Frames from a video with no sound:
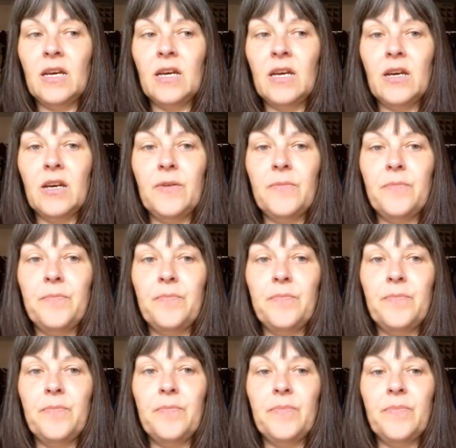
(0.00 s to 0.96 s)

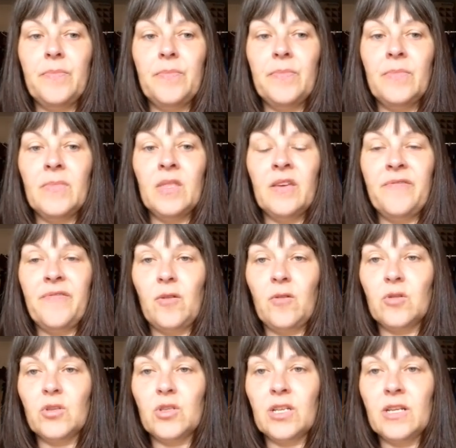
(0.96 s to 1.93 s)
They're
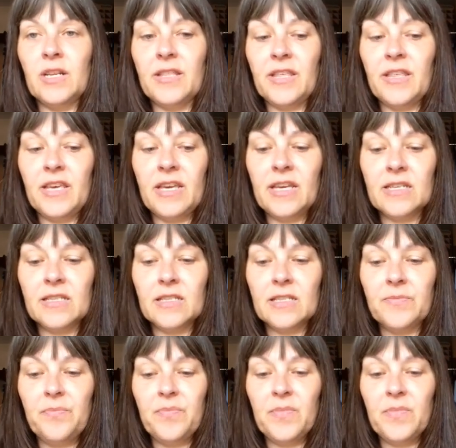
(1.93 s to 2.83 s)
focused on other things.